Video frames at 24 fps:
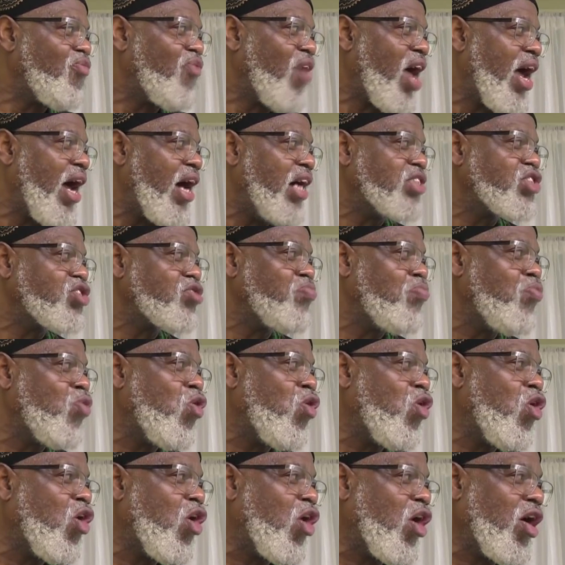to fast
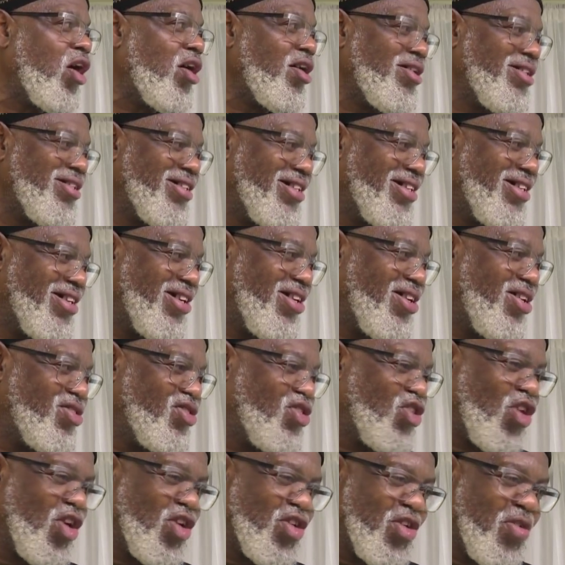more
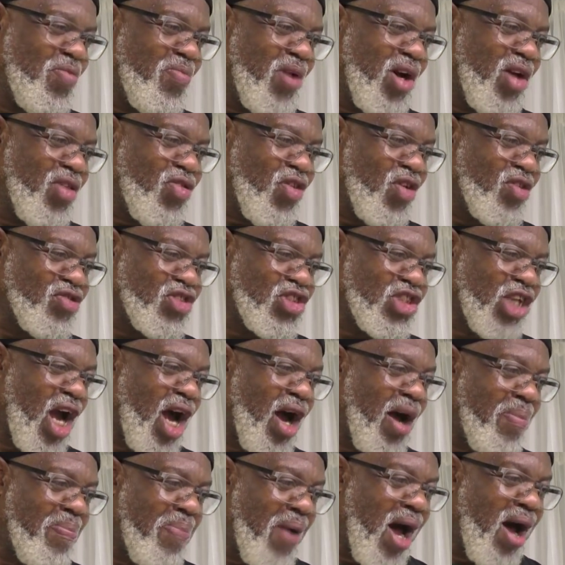during the month of
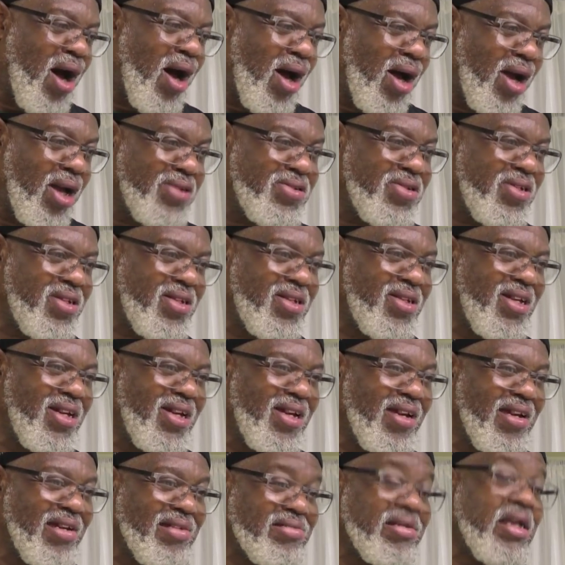Shaban
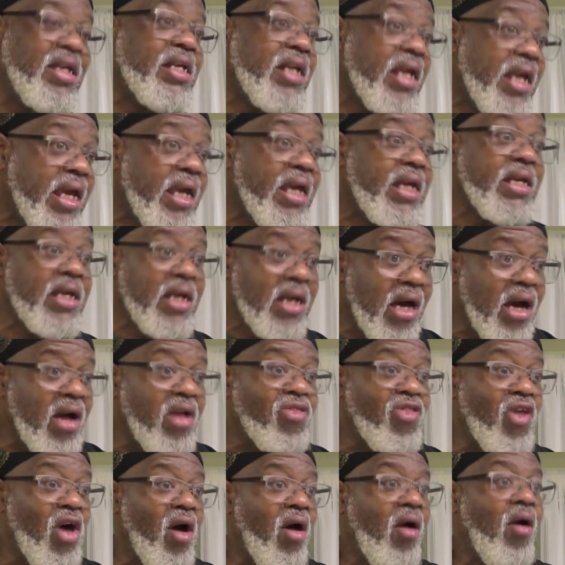than any
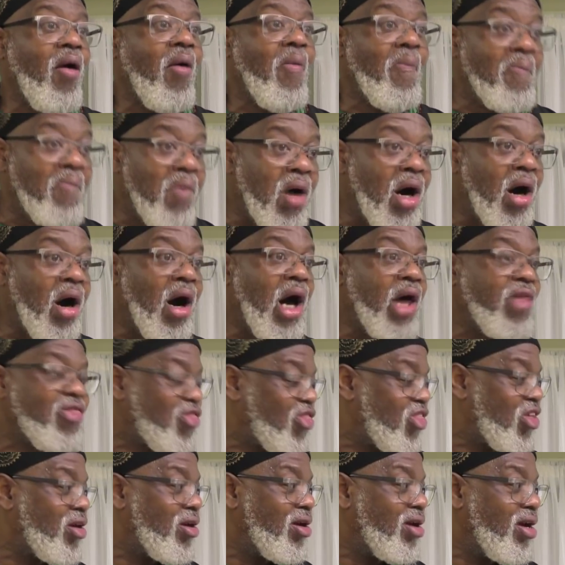other
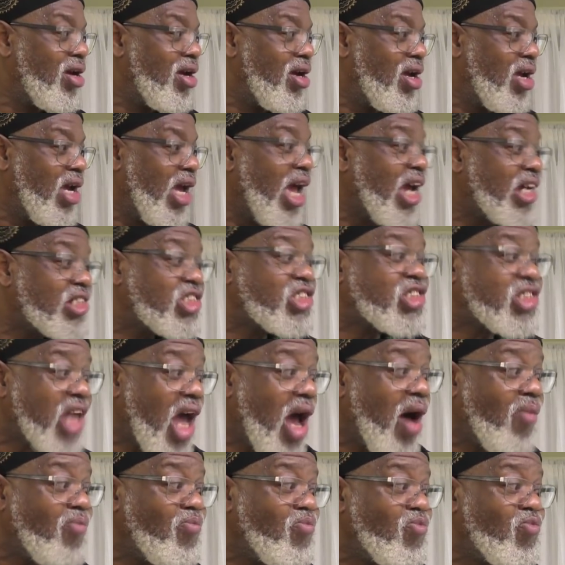month
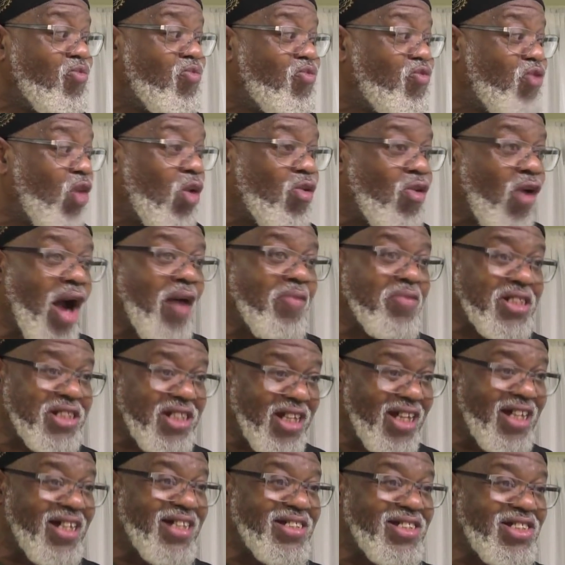except for
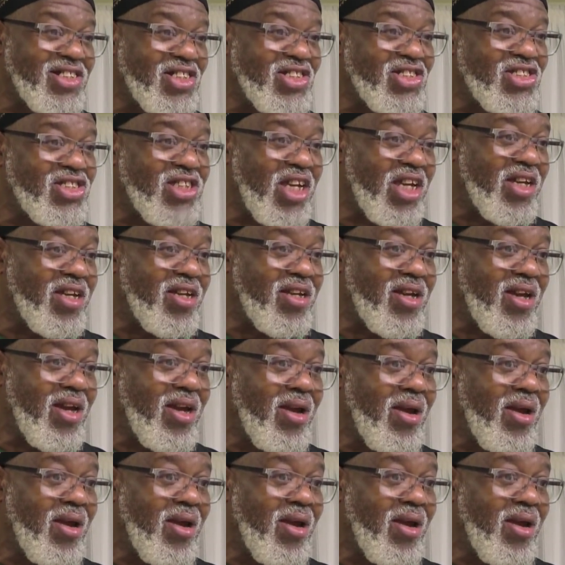Ramadan, she said.